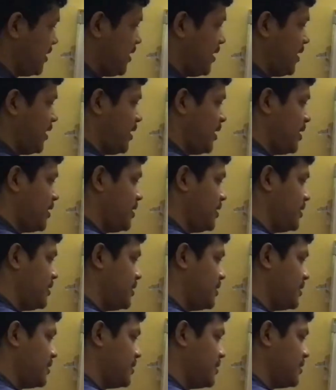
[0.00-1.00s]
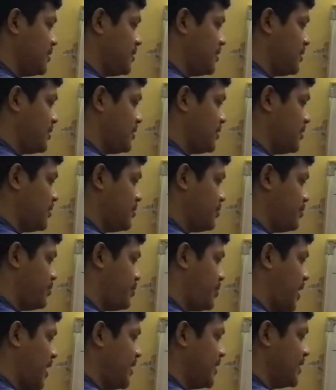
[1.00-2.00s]
A is
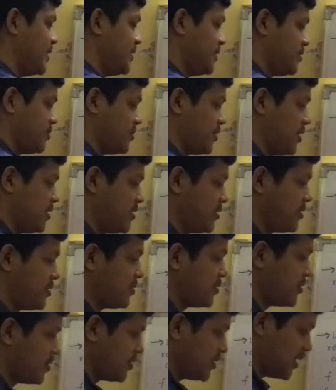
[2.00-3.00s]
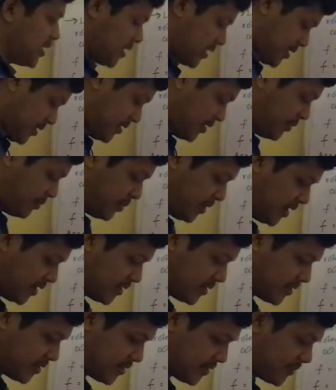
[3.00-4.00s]
pi L square. So let us
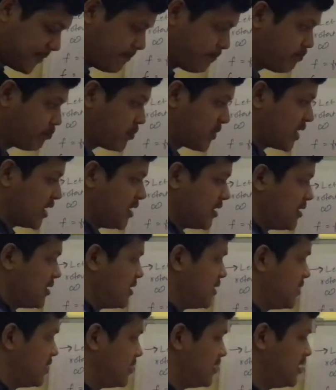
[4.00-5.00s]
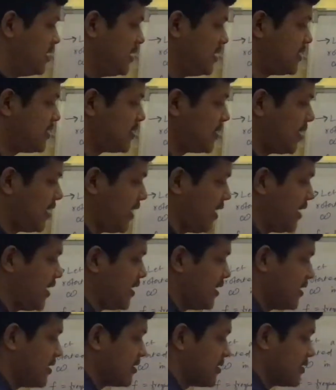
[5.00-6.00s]
replace this
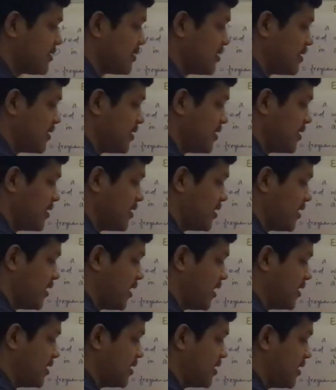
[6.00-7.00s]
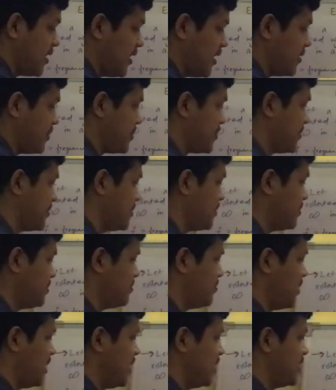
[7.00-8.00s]
A and F
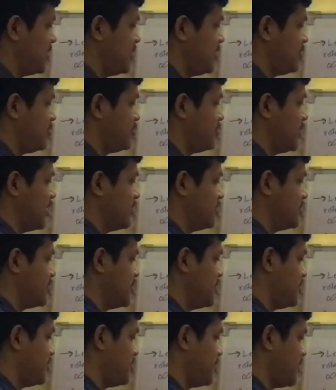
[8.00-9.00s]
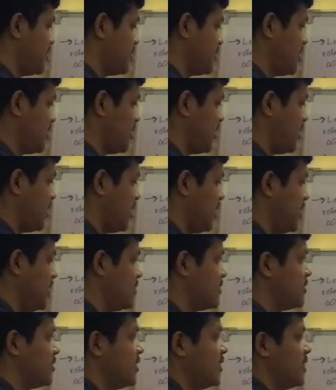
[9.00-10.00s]
by these two values, this one A
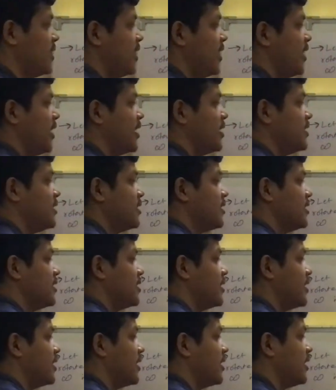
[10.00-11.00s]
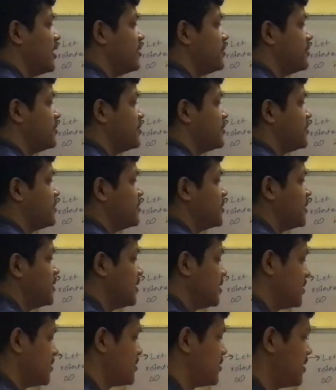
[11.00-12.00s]
and F.
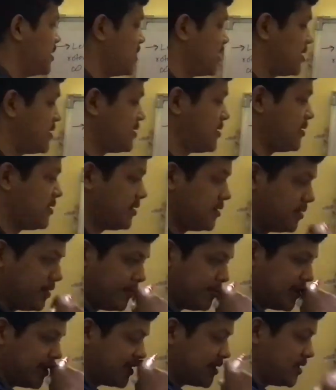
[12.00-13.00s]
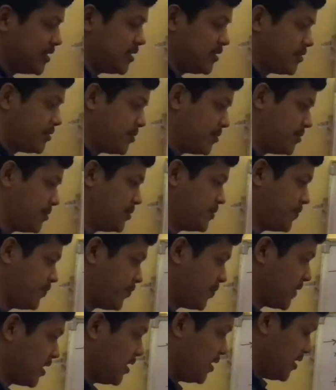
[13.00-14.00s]
So let us replace this.
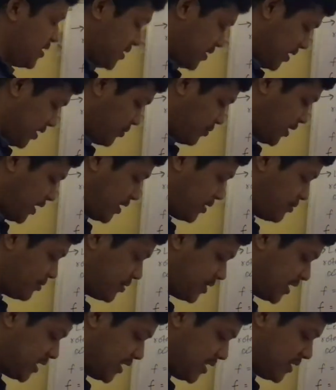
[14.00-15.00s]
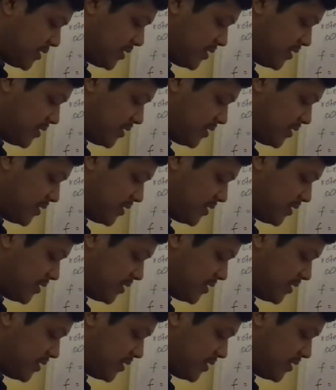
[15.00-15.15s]
Then what you will get?